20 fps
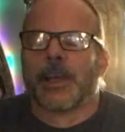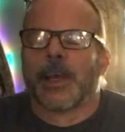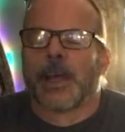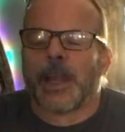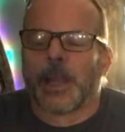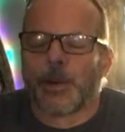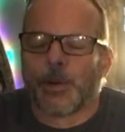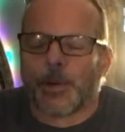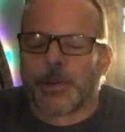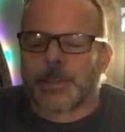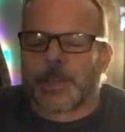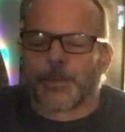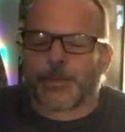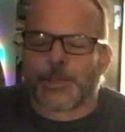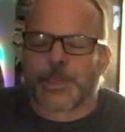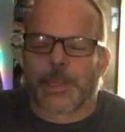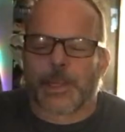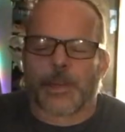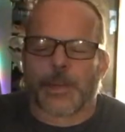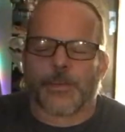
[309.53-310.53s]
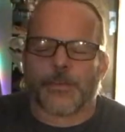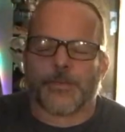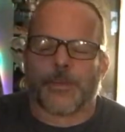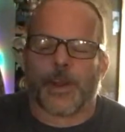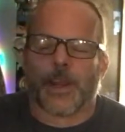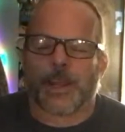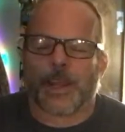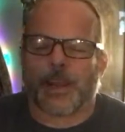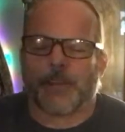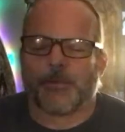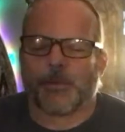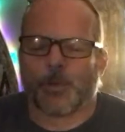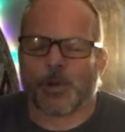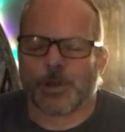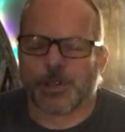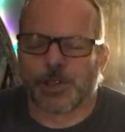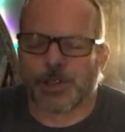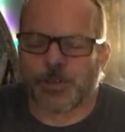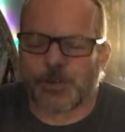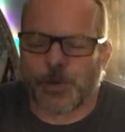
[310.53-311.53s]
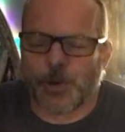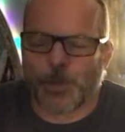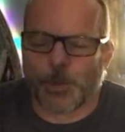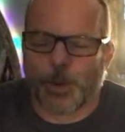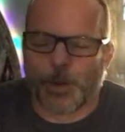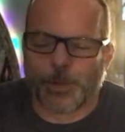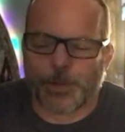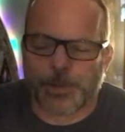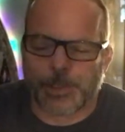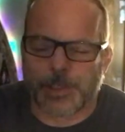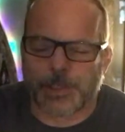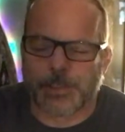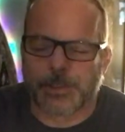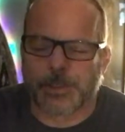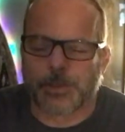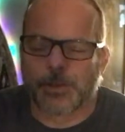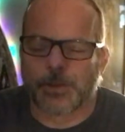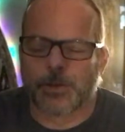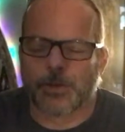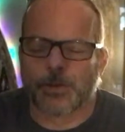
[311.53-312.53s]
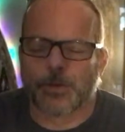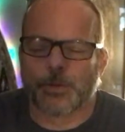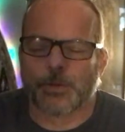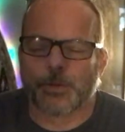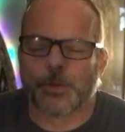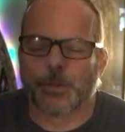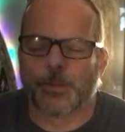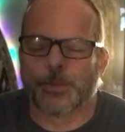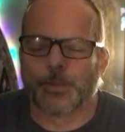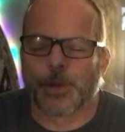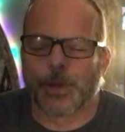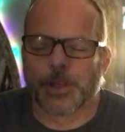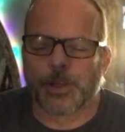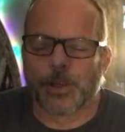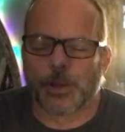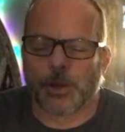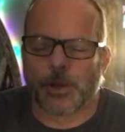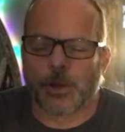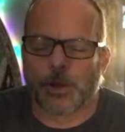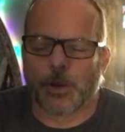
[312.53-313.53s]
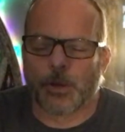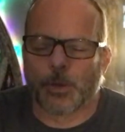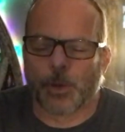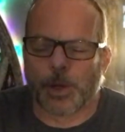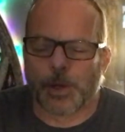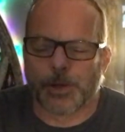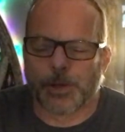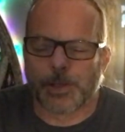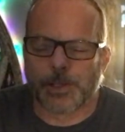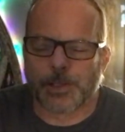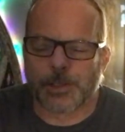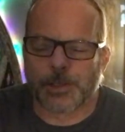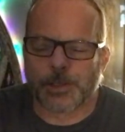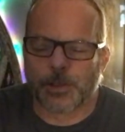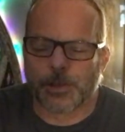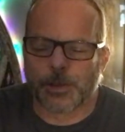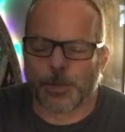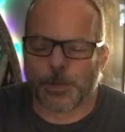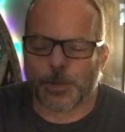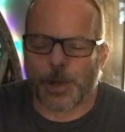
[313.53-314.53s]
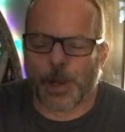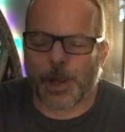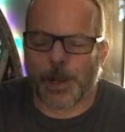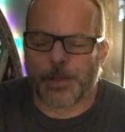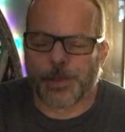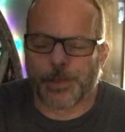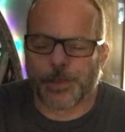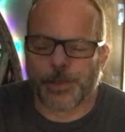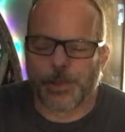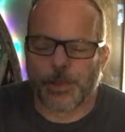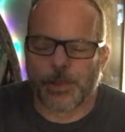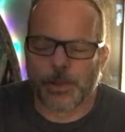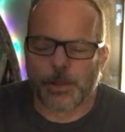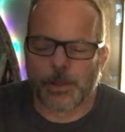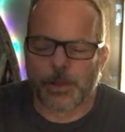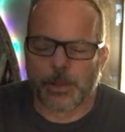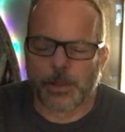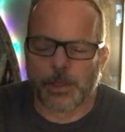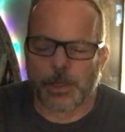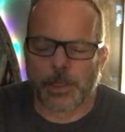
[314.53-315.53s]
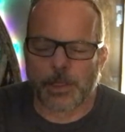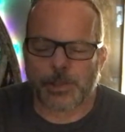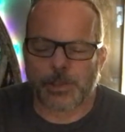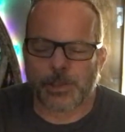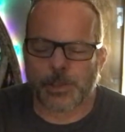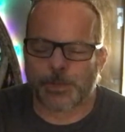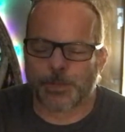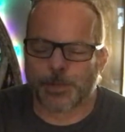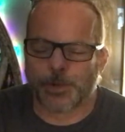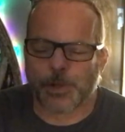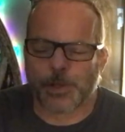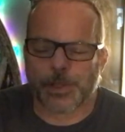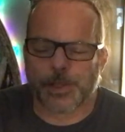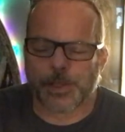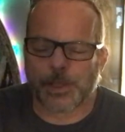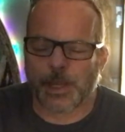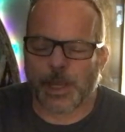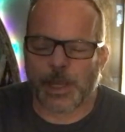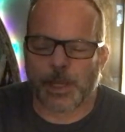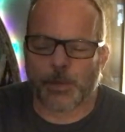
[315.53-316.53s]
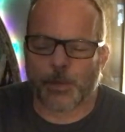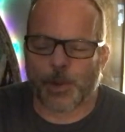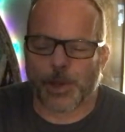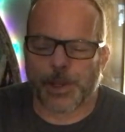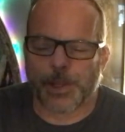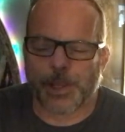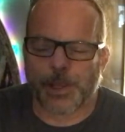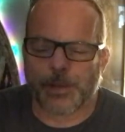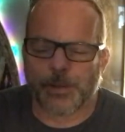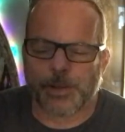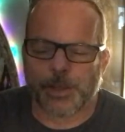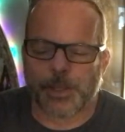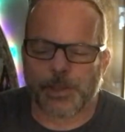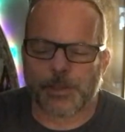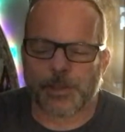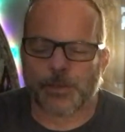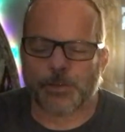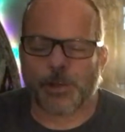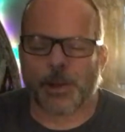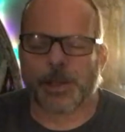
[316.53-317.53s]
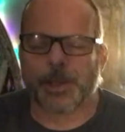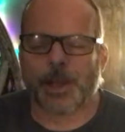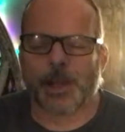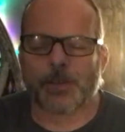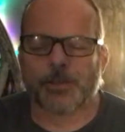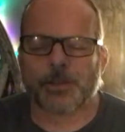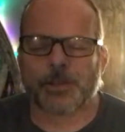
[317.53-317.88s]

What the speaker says: Anyways, I'm just going to invite everyone just for a moment to bring your awareness to your breath and just breathe in any way that you need to right now.